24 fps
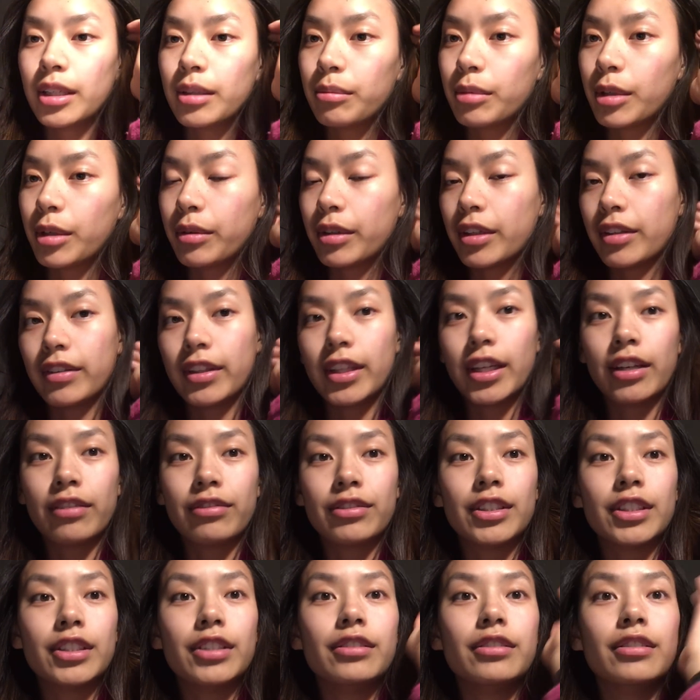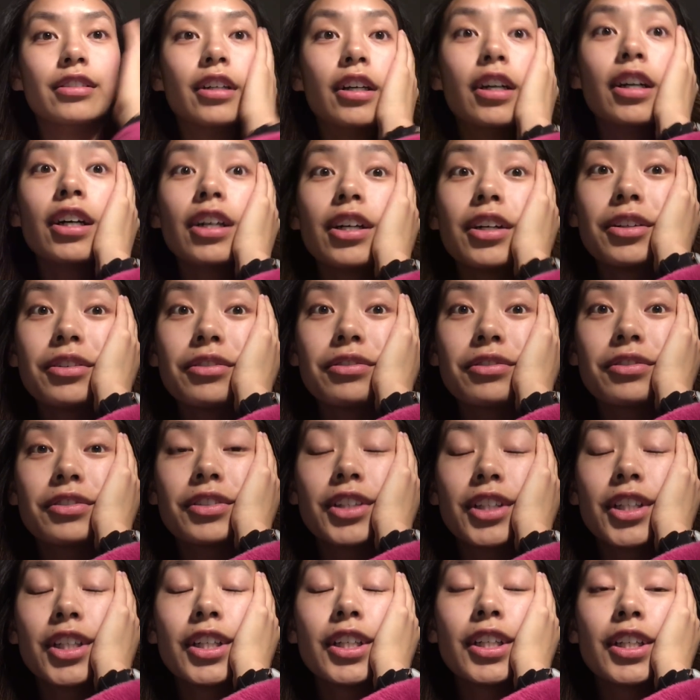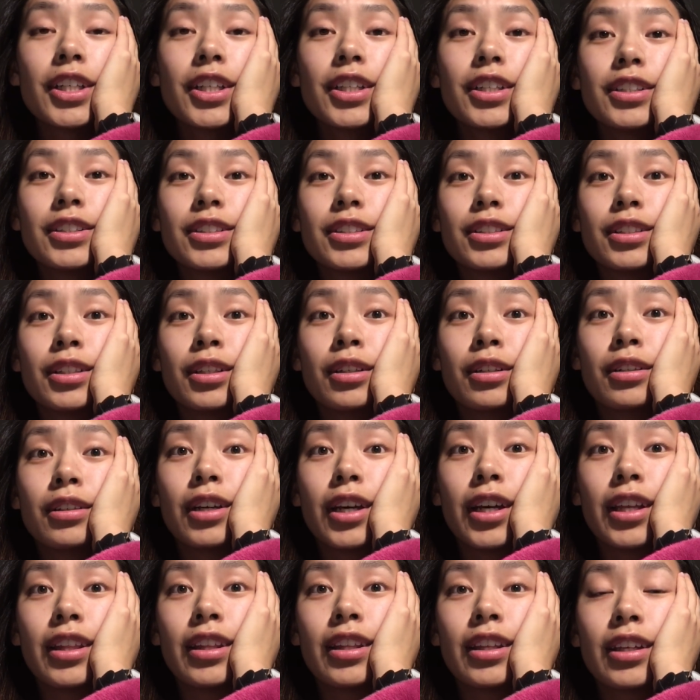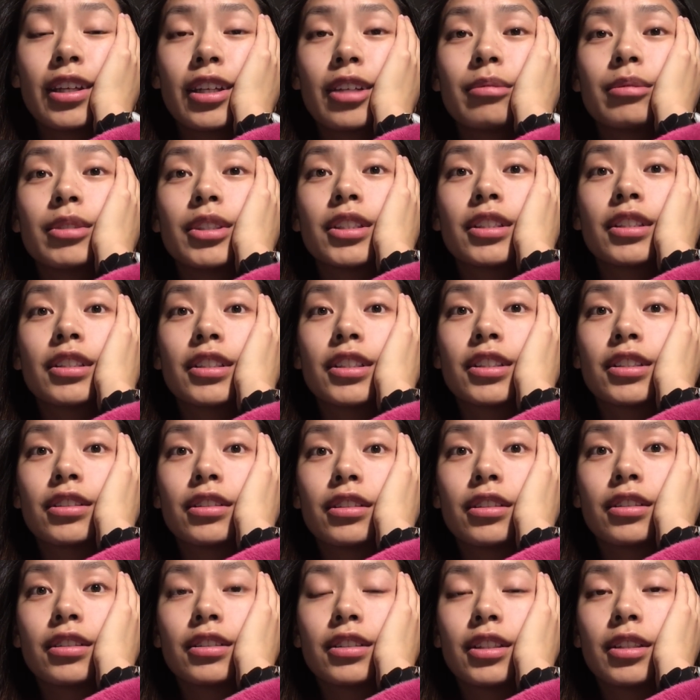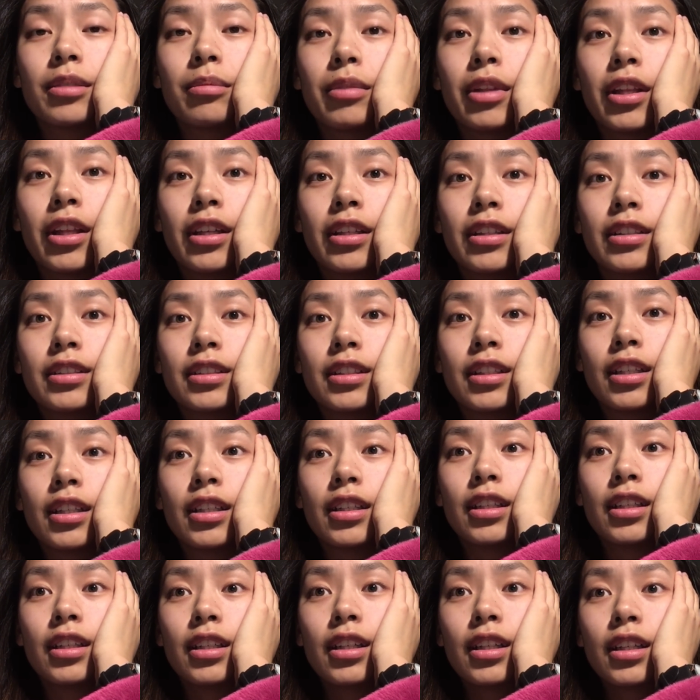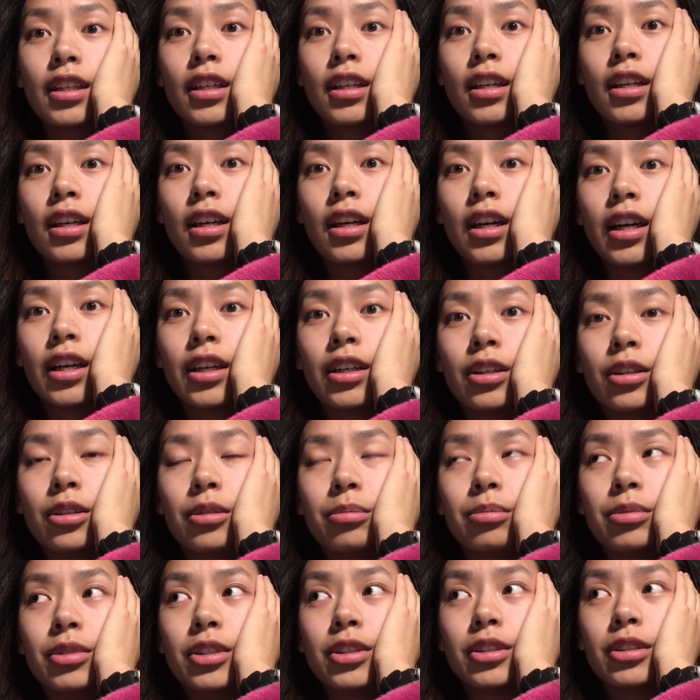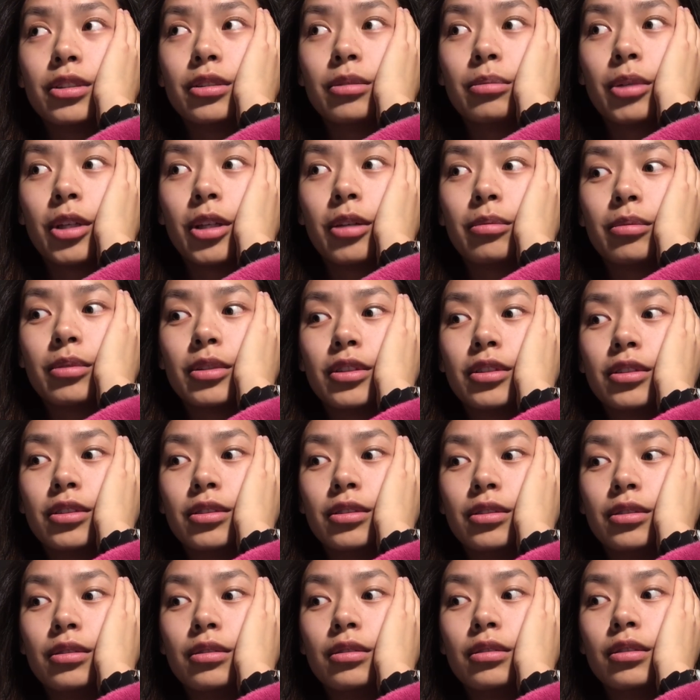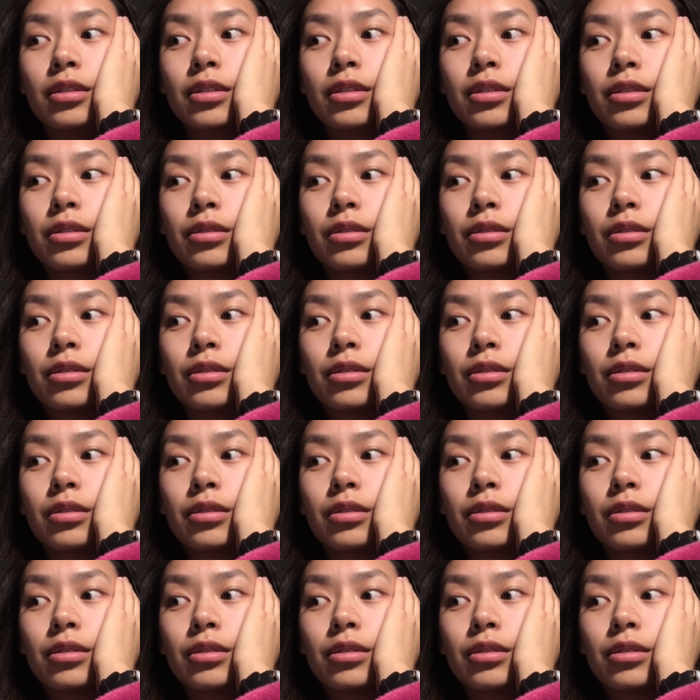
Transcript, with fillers: but we have the afternoon off. So I think I'm just going to circle some things that I hope to be able to